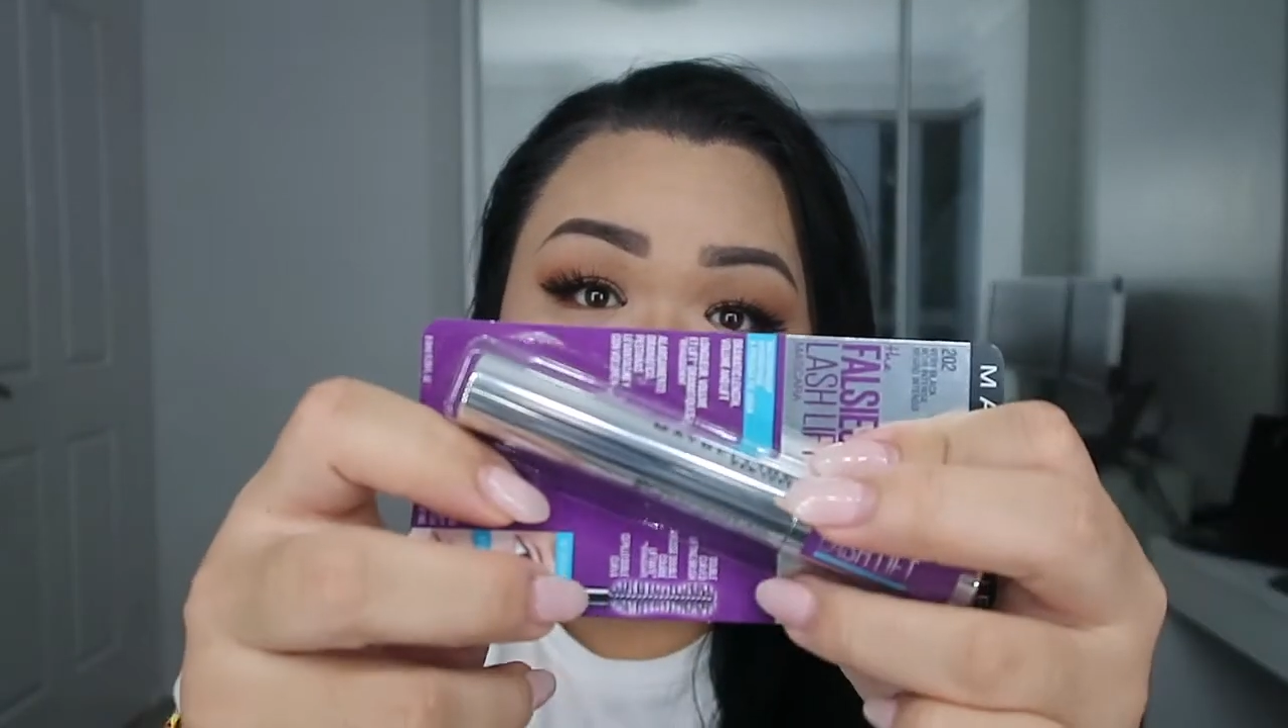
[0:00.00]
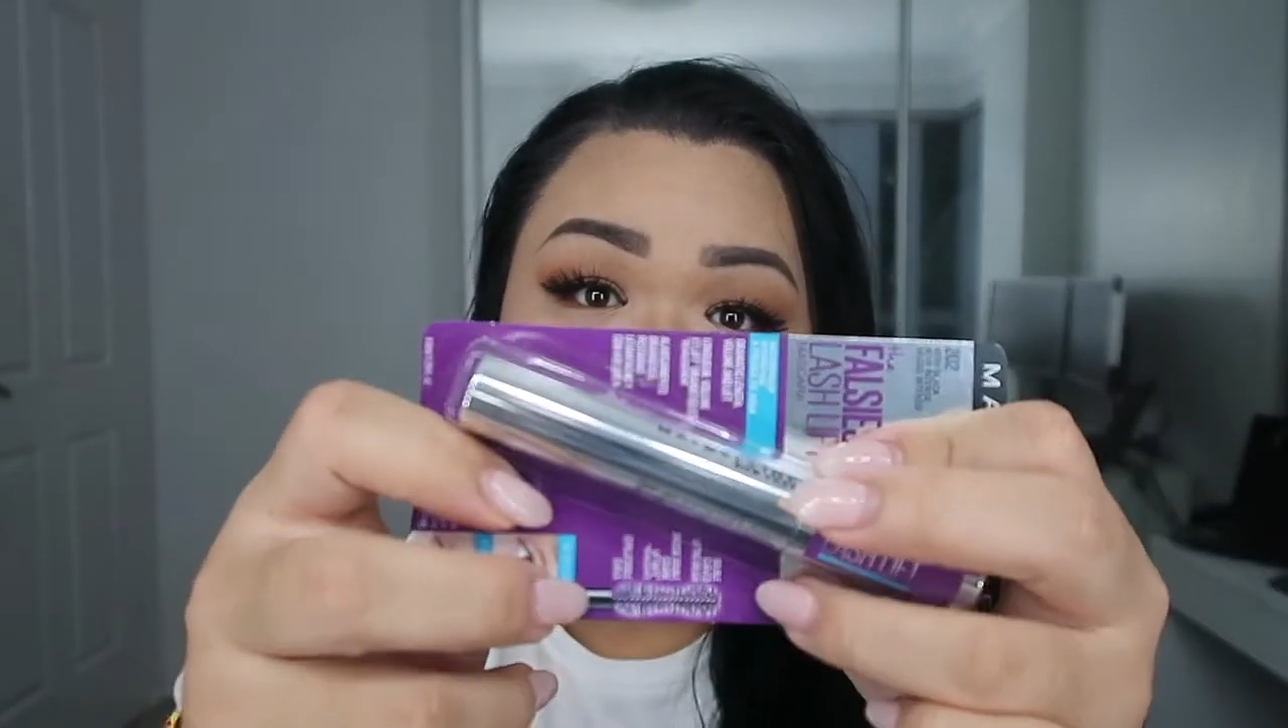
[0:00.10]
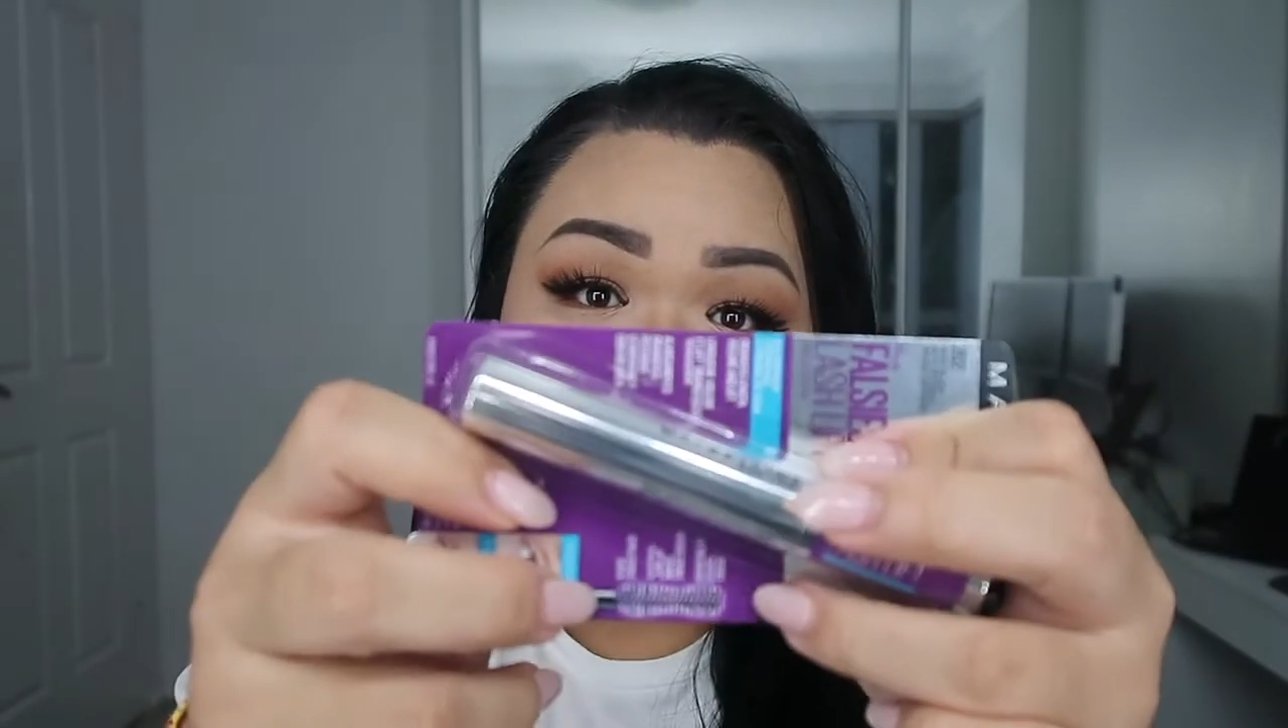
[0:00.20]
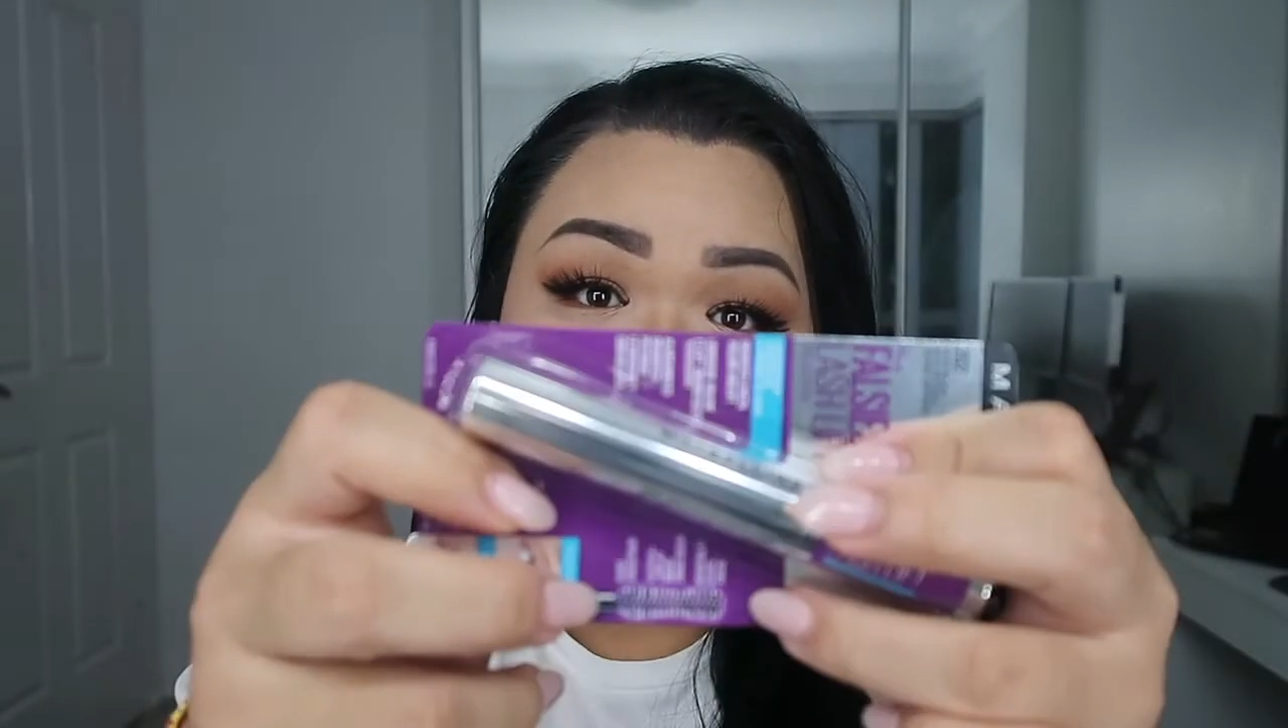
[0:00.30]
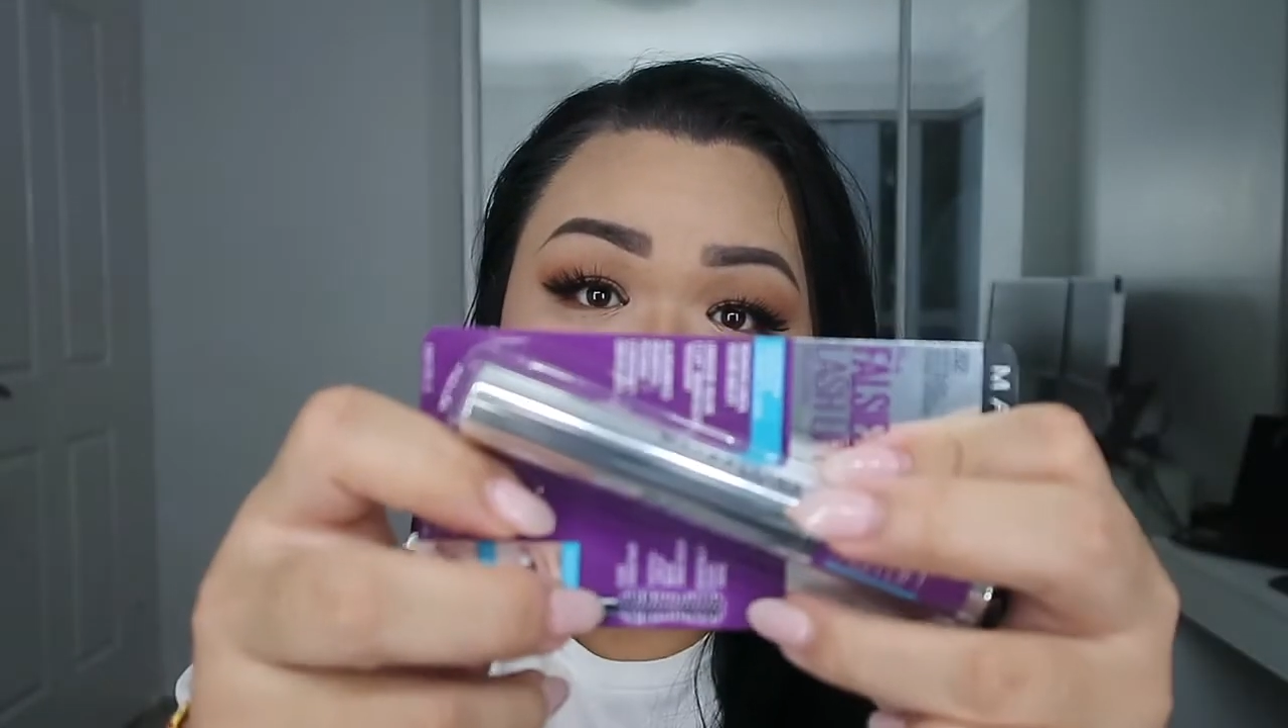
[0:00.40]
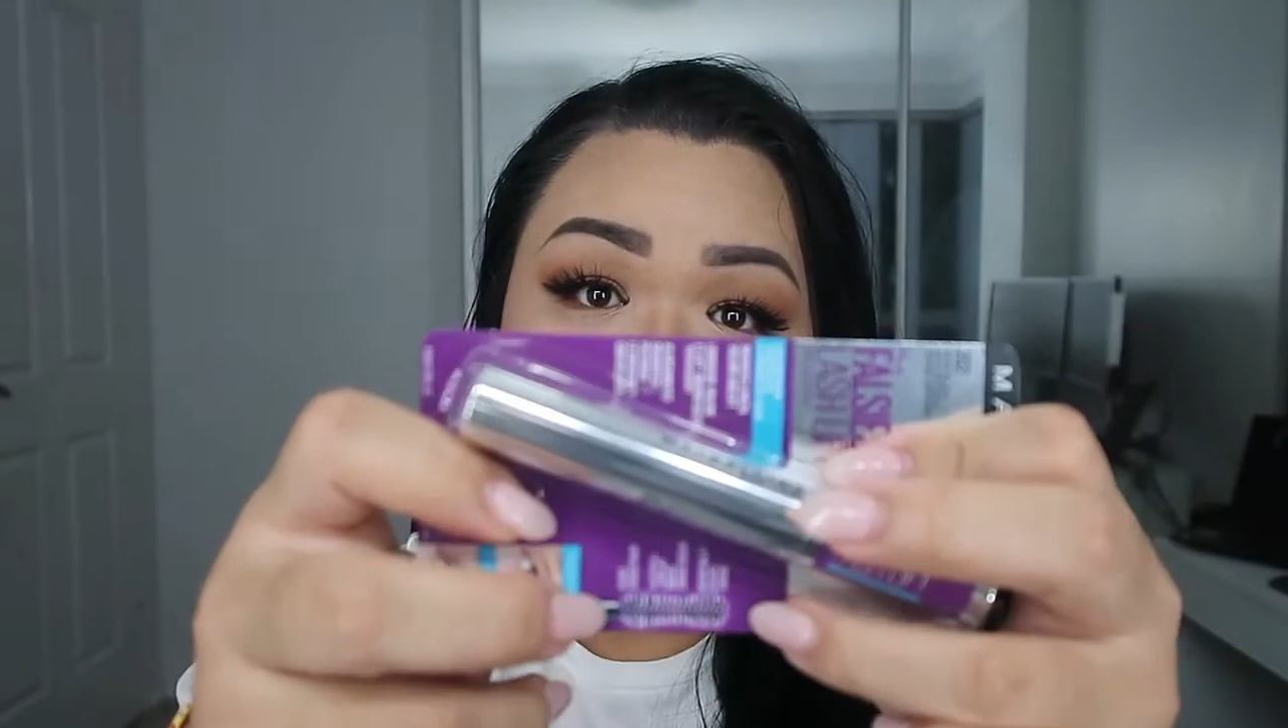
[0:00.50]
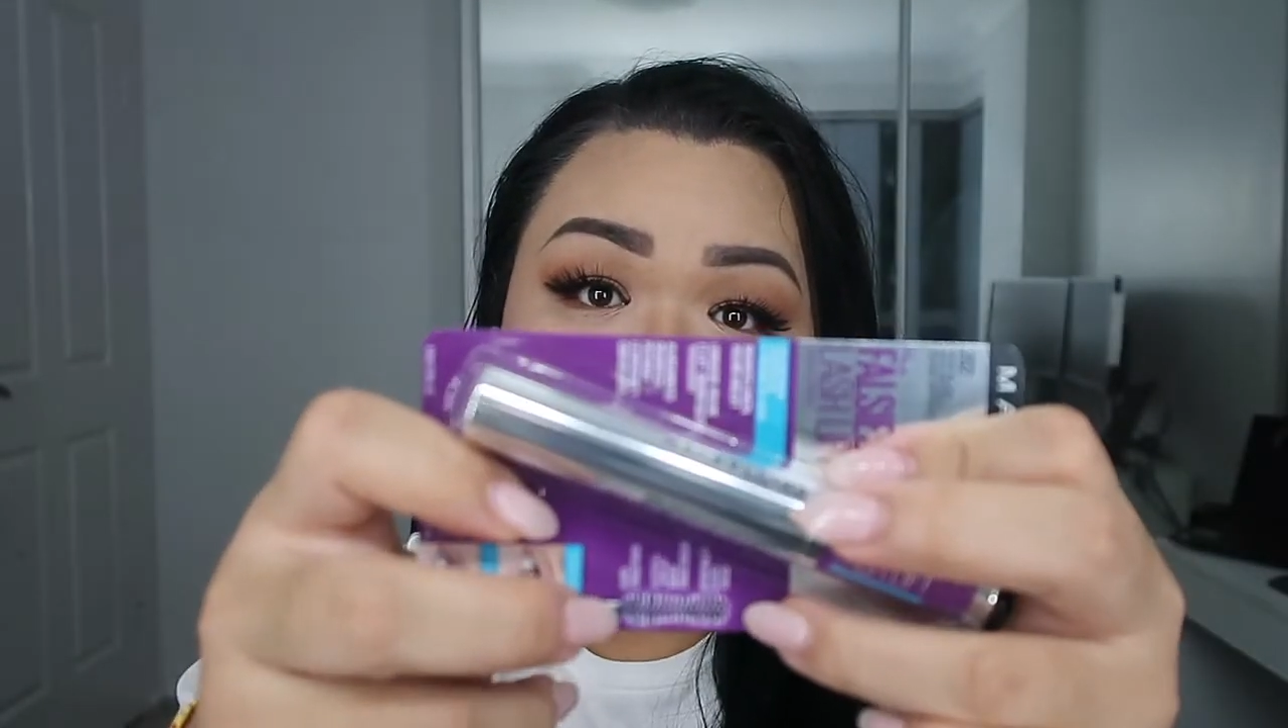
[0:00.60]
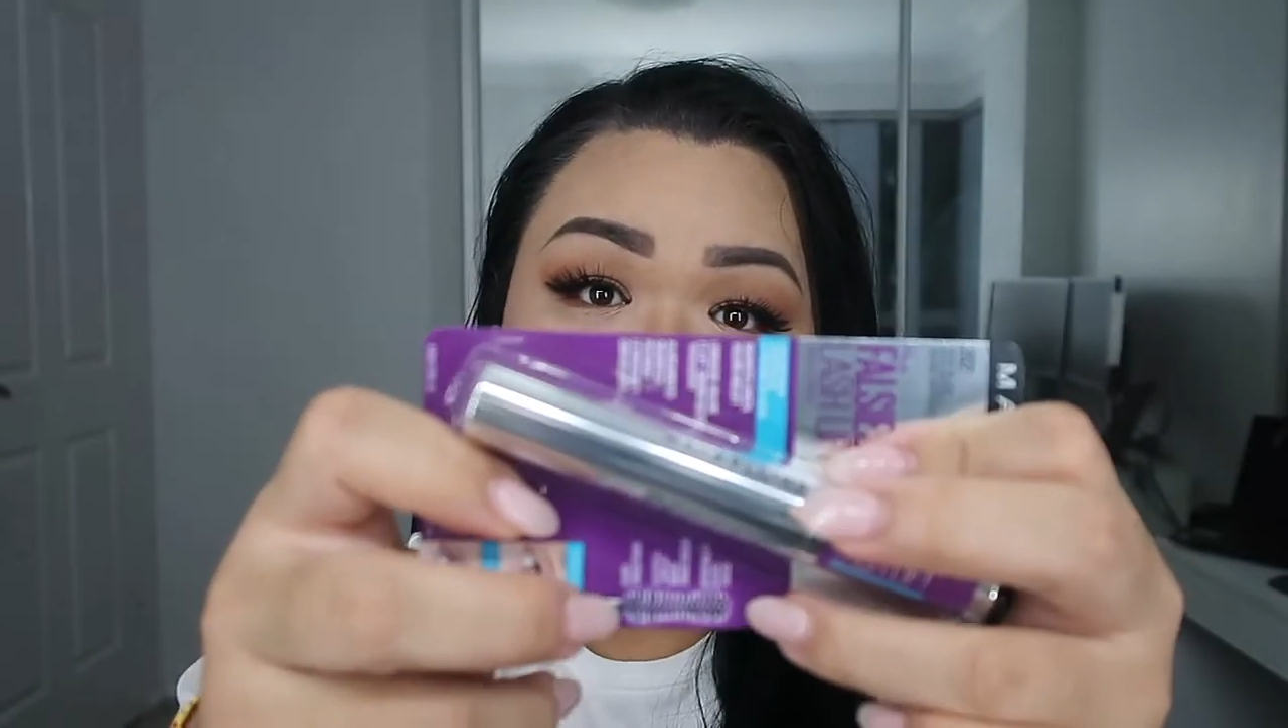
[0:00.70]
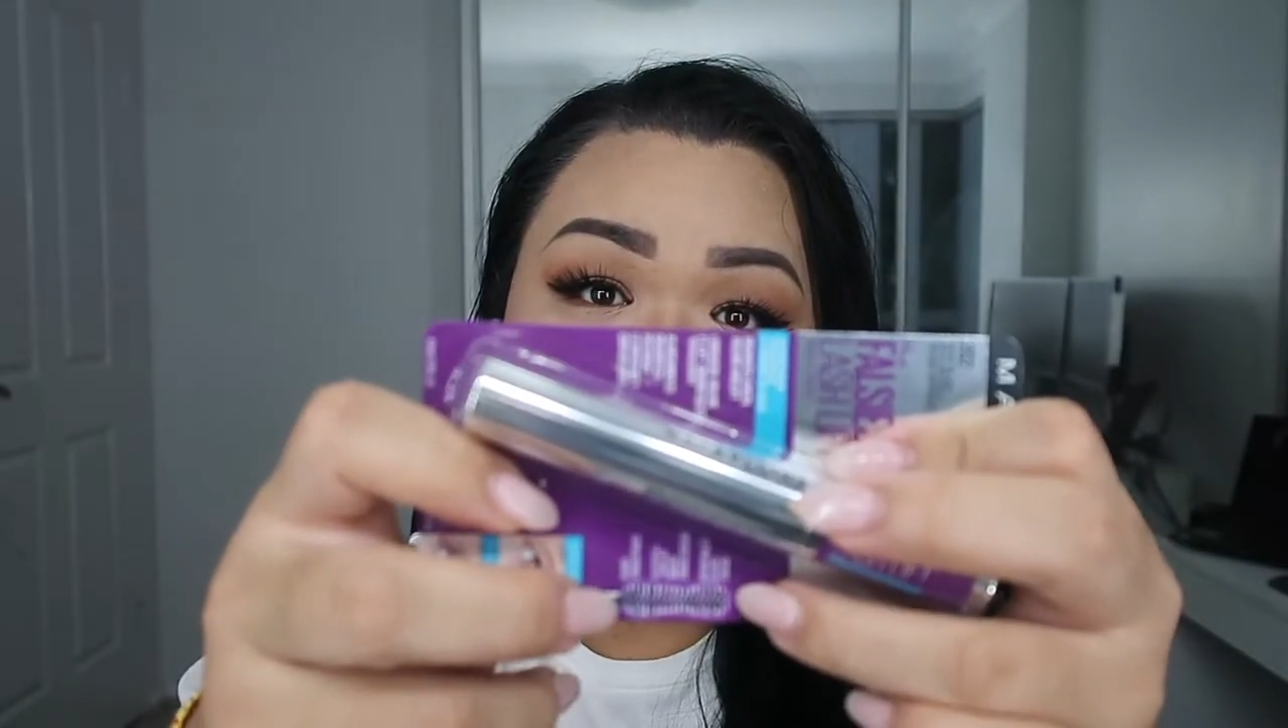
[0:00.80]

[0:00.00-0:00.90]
That's the one